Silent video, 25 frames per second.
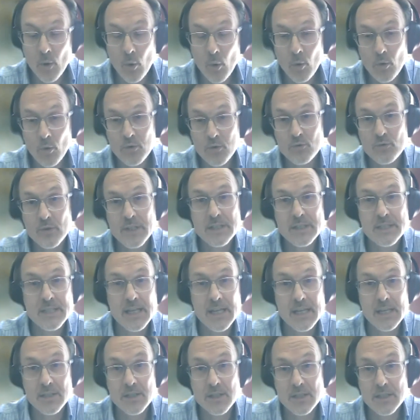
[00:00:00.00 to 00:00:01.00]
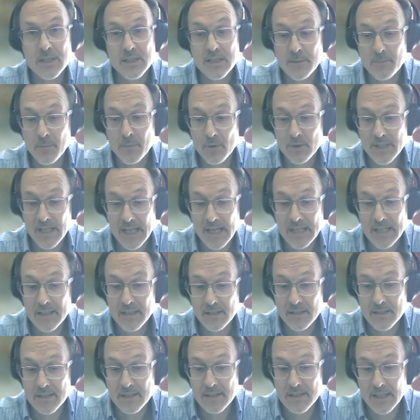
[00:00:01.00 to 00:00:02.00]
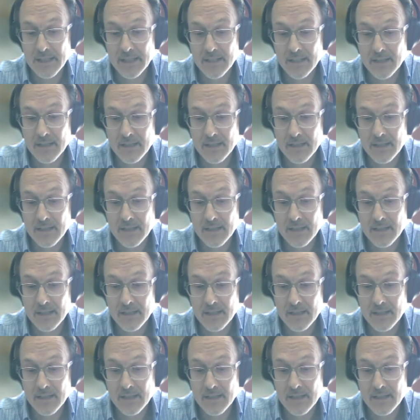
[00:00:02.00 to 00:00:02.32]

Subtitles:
all three stages simultaneously.